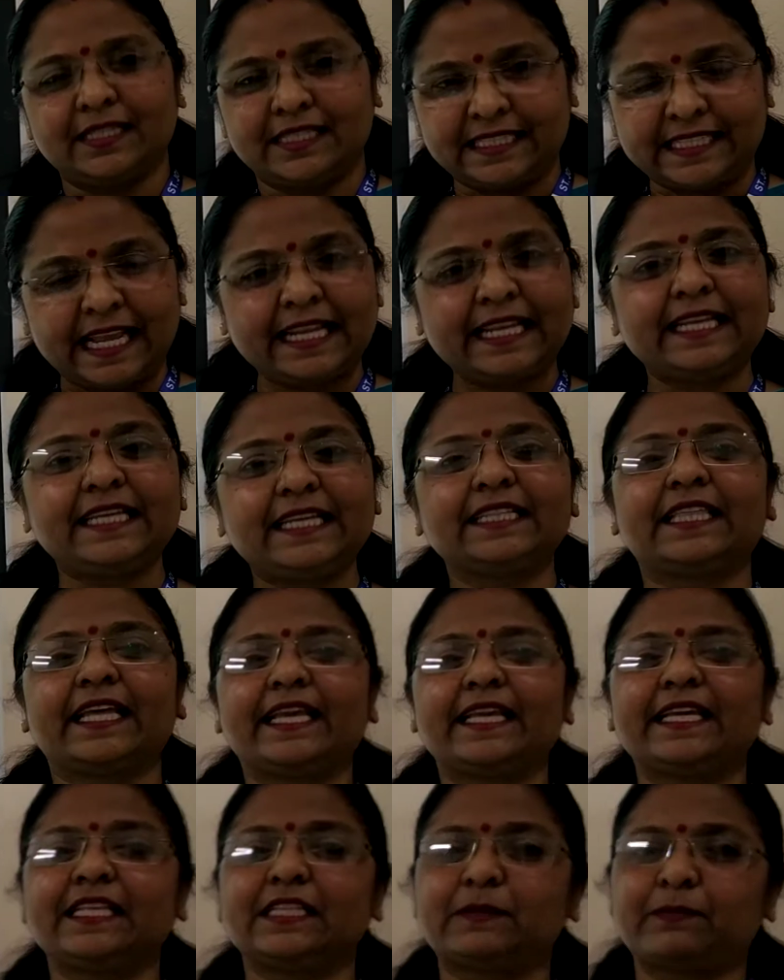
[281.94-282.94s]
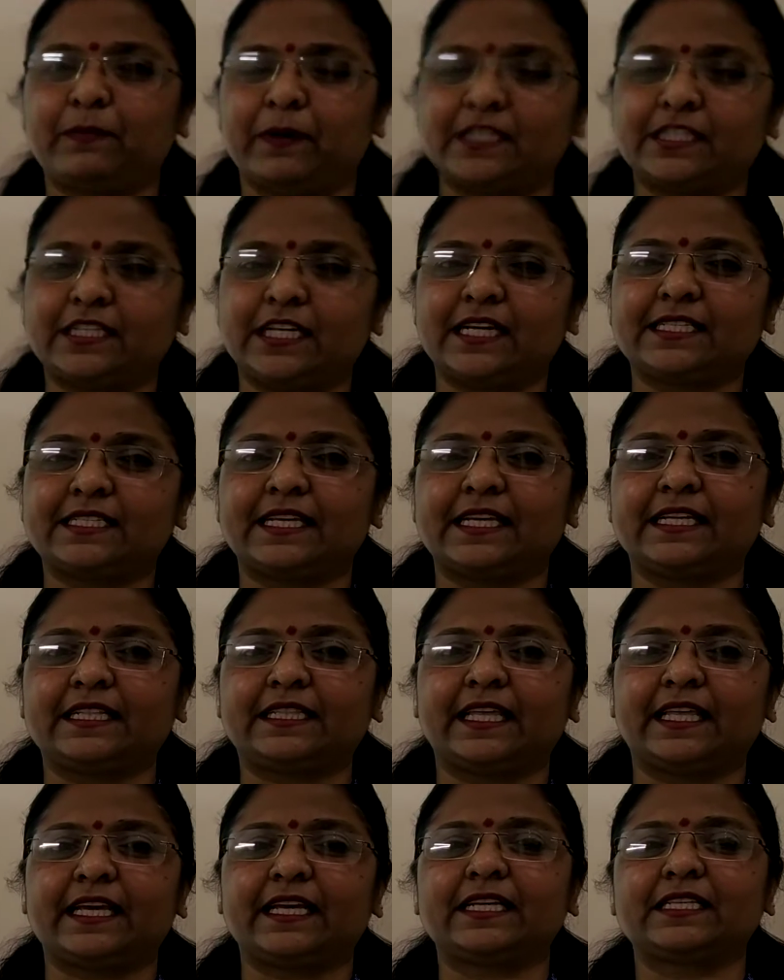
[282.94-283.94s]
selling things, purchasing
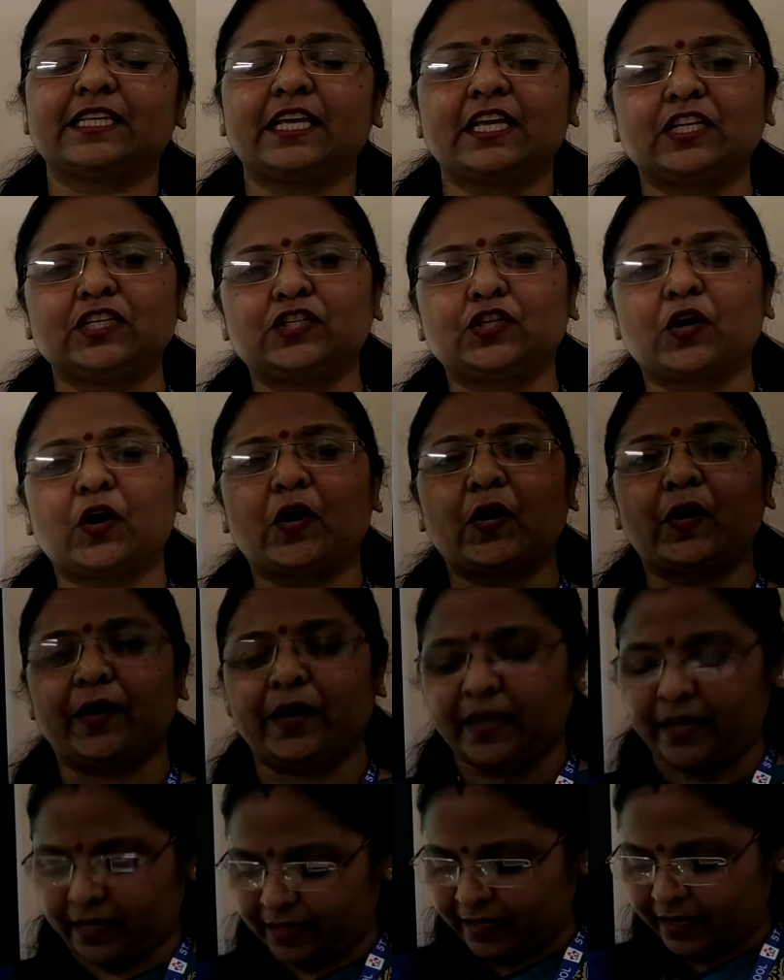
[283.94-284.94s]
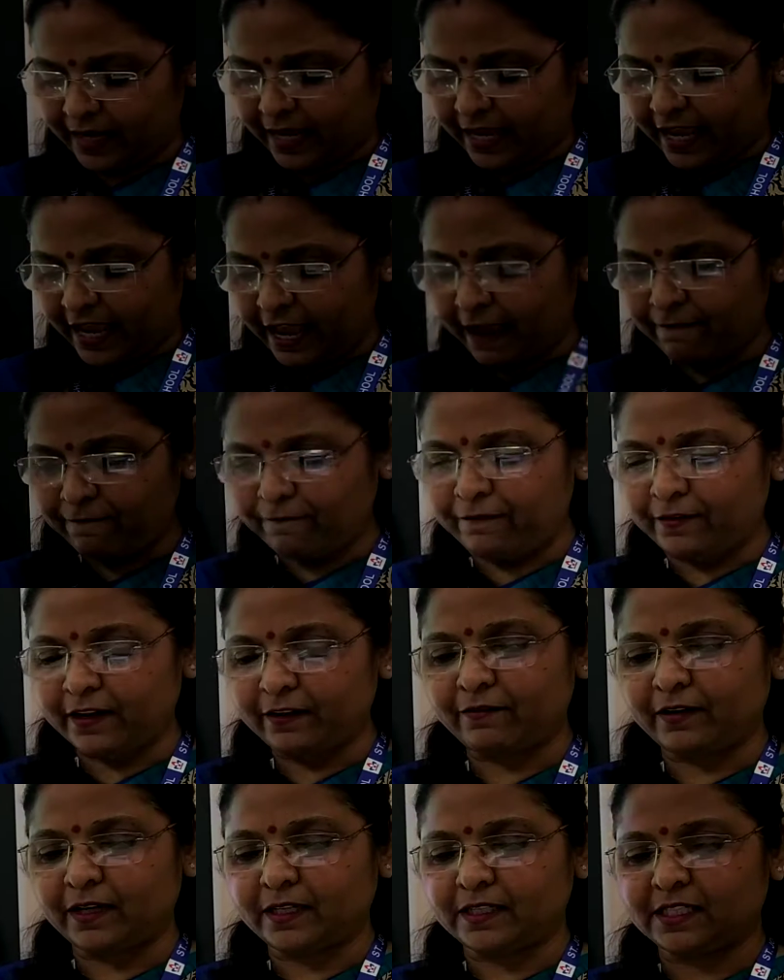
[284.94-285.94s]
things, enjoying.
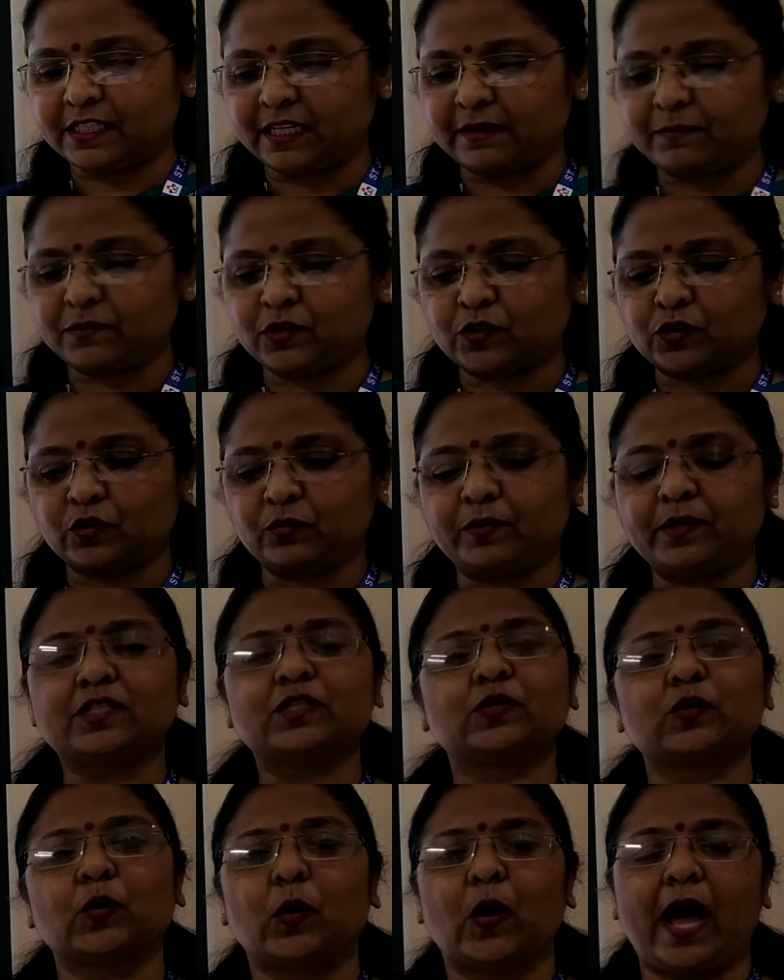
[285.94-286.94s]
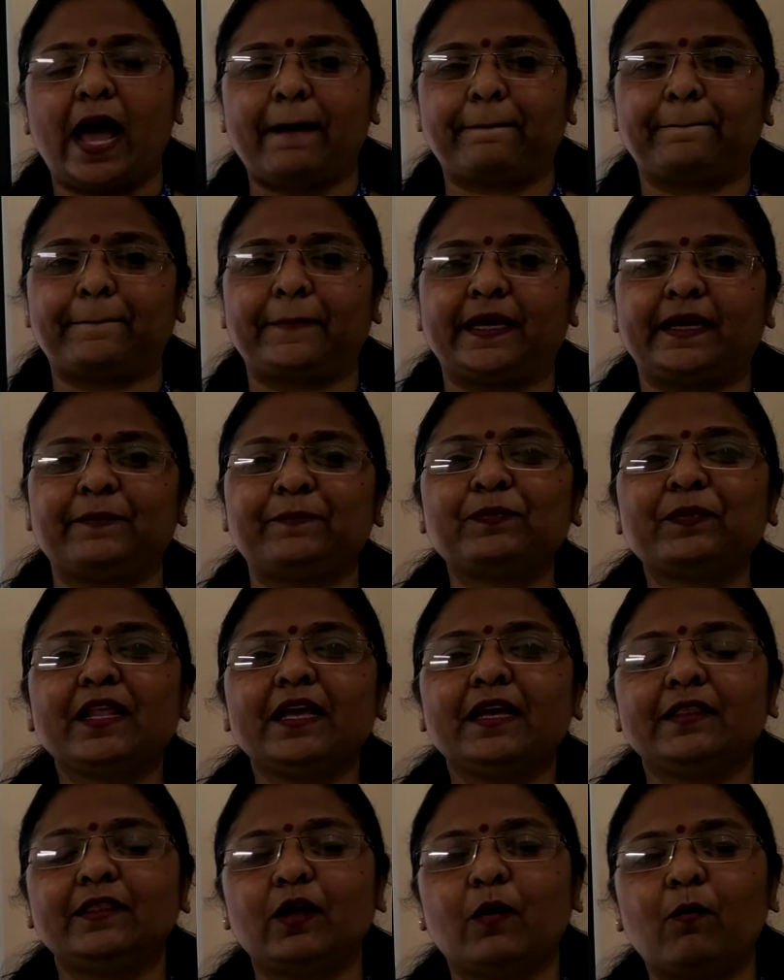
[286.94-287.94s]
Everyone seems to be so happy.
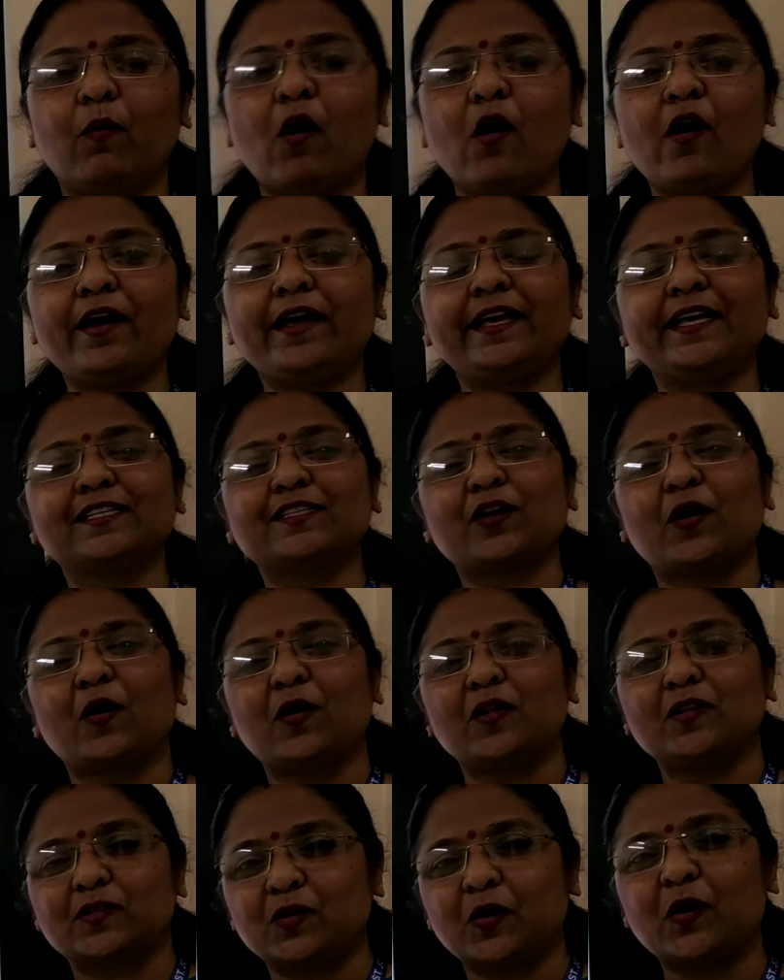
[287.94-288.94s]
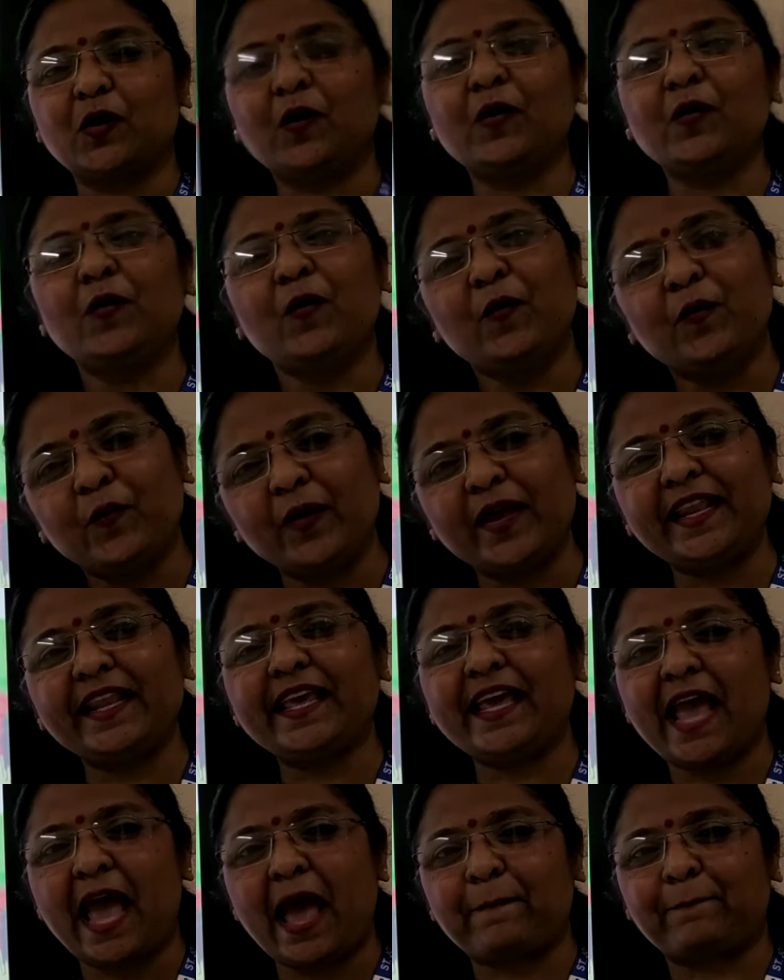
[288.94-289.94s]
The boy is also
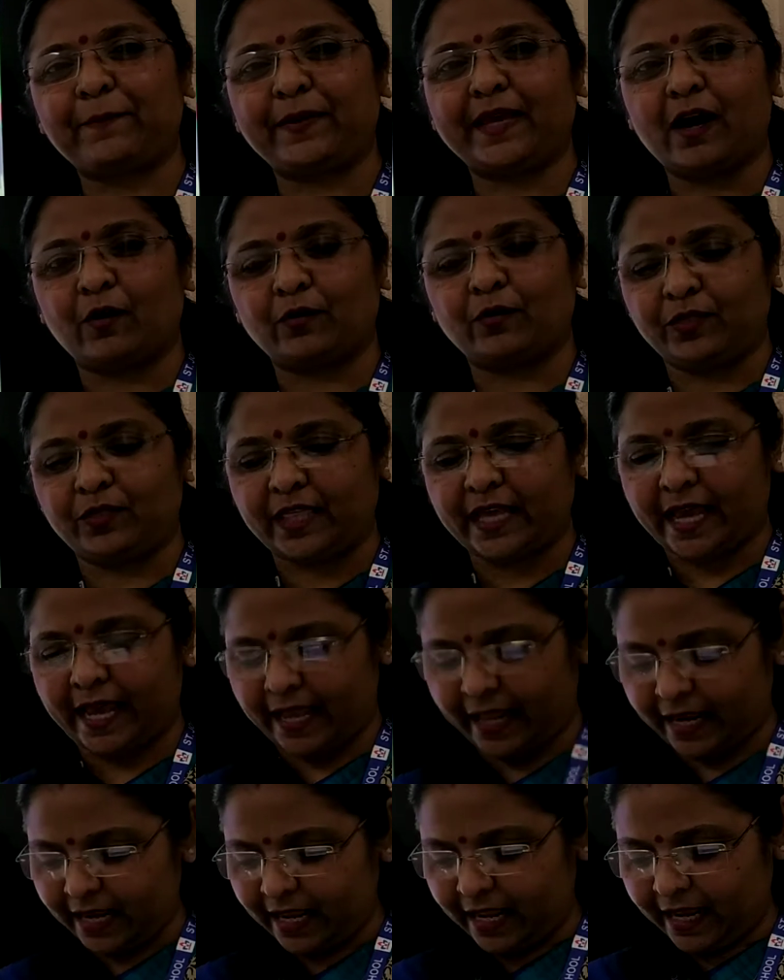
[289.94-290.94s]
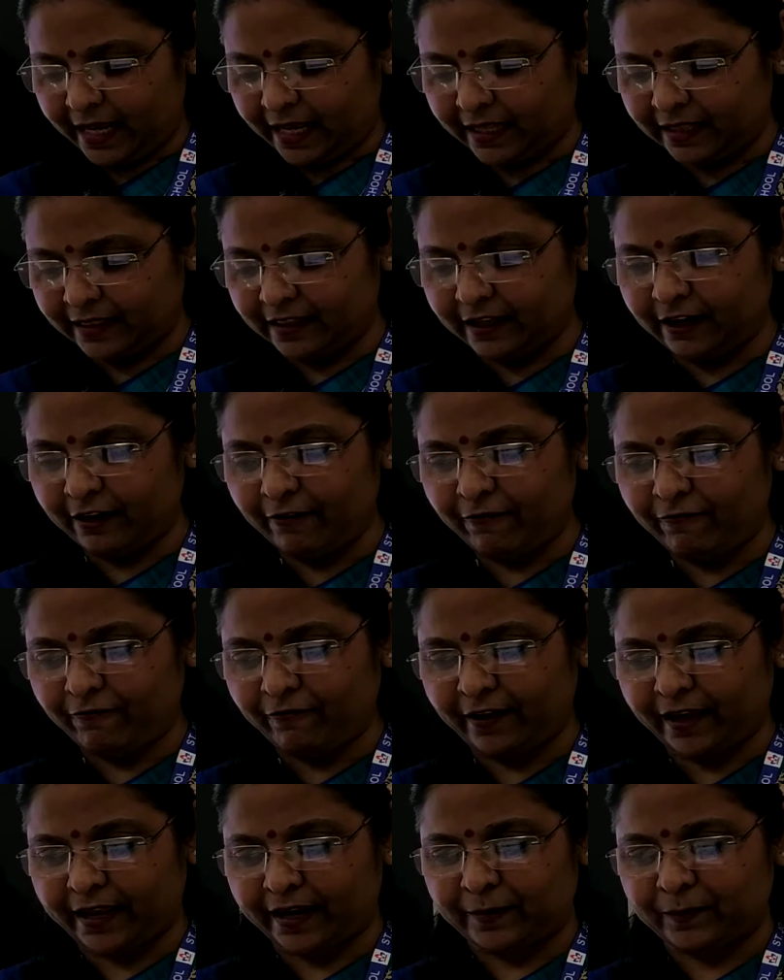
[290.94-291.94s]
very happy out there in the
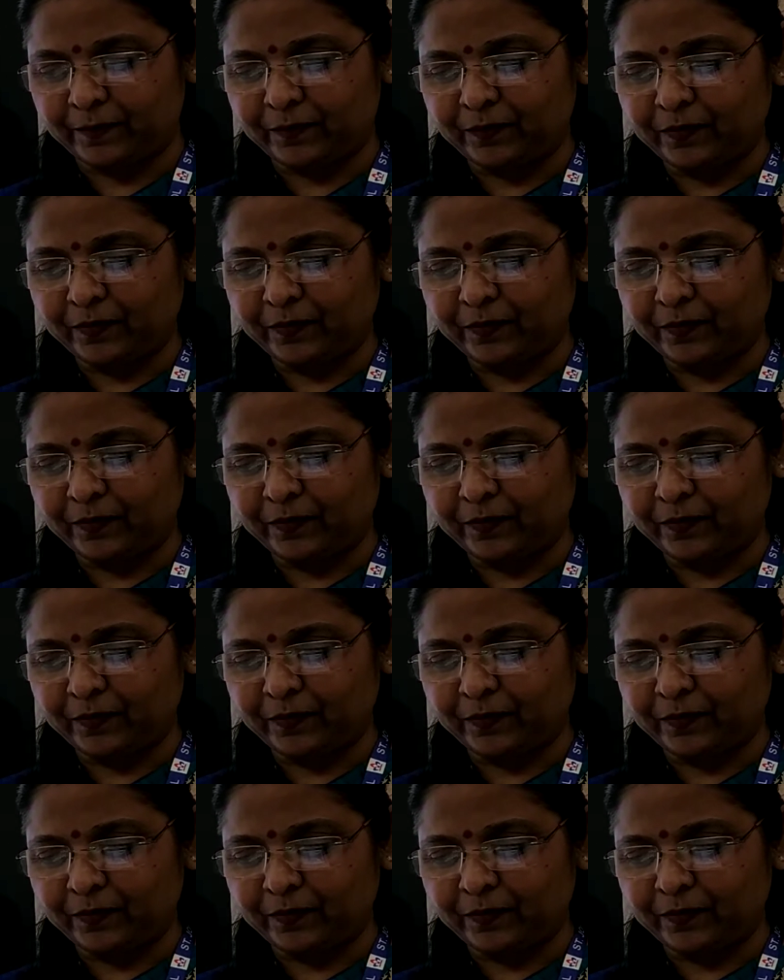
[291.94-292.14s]
fair.